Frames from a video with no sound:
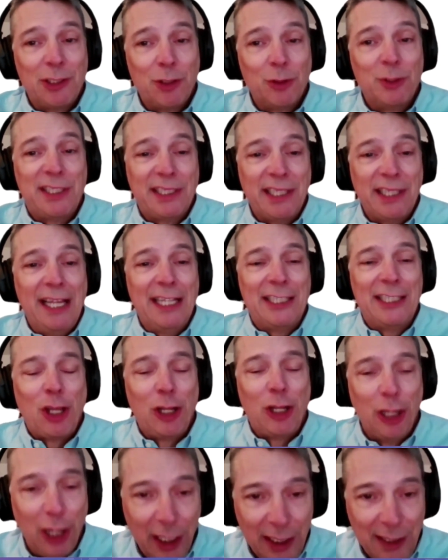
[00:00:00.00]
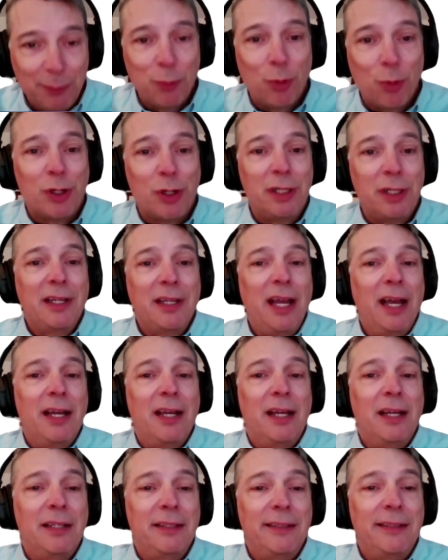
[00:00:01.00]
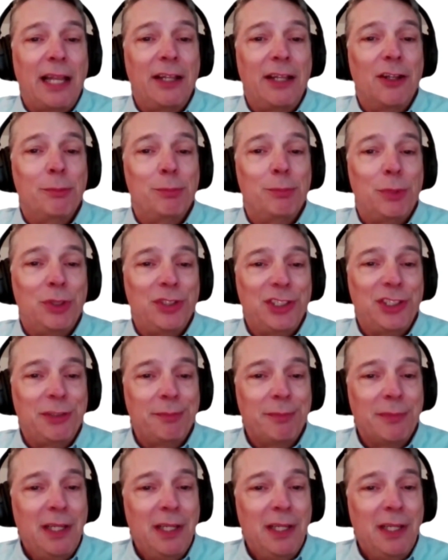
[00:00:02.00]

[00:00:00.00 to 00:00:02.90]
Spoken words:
So it's a lot more than numbers.